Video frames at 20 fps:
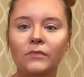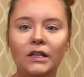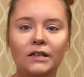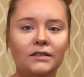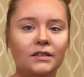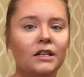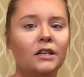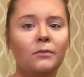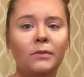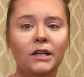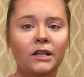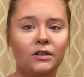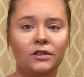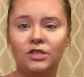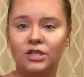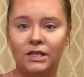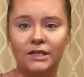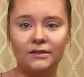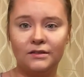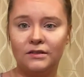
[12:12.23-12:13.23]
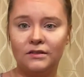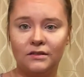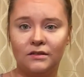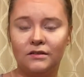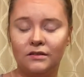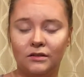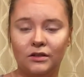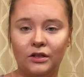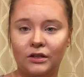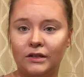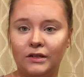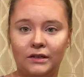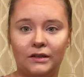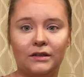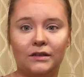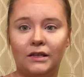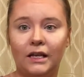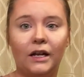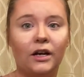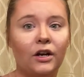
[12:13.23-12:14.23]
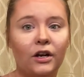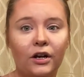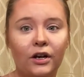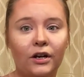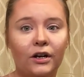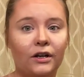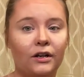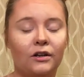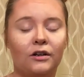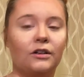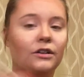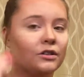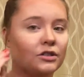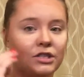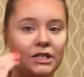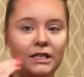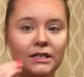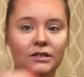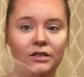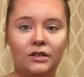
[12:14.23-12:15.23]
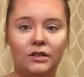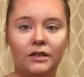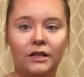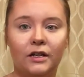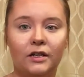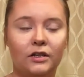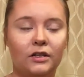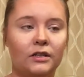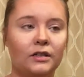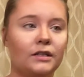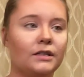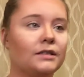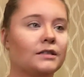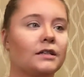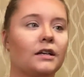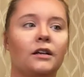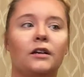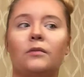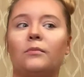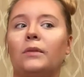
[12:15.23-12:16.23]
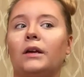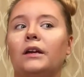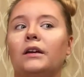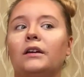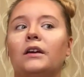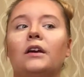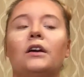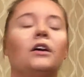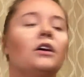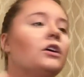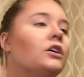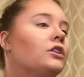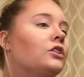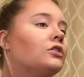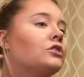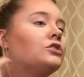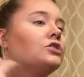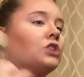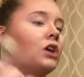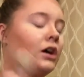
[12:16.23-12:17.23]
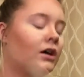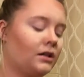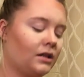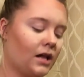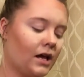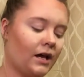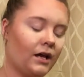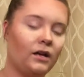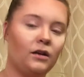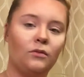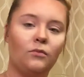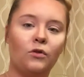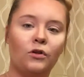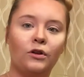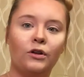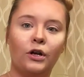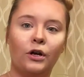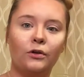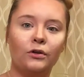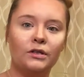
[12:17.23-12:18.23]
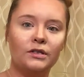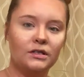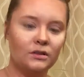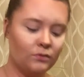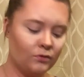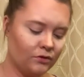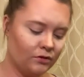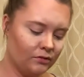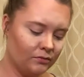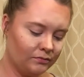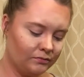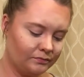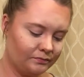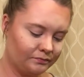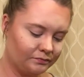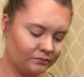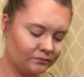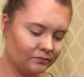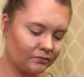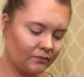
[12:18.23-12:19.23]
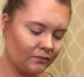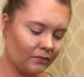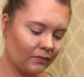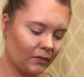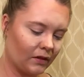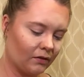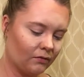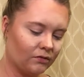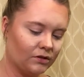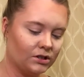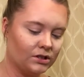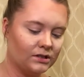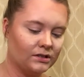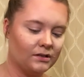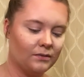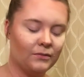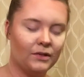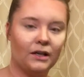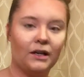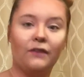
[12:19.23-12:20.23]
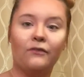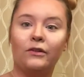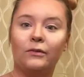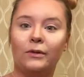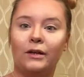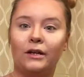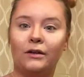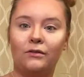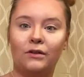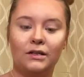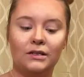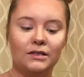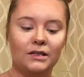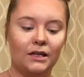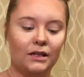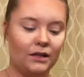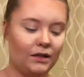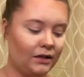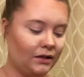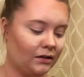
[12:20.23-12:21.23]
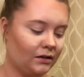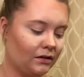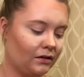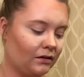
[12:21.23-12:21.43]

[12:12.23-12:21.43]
It's gonna make your chin look thinner, or your cheeks look thinner. It's gonna make your jawline more noticeable, which is something everybody wants, I think.